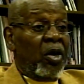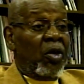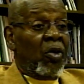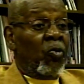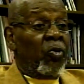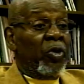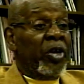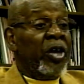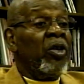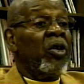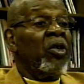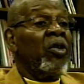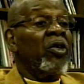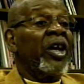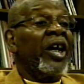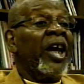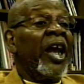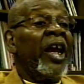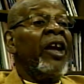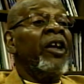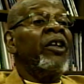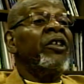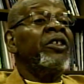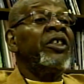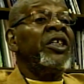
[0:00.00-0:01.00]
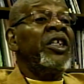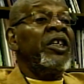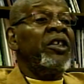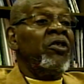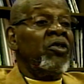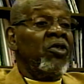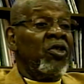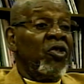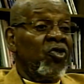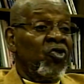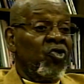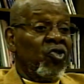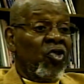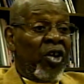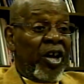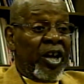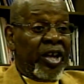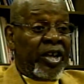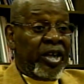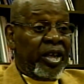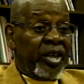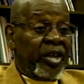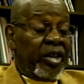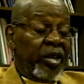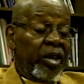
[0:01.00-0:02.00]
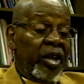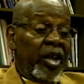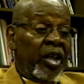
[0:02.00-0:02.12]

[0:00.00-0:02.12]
we're gonna guarantee you the training.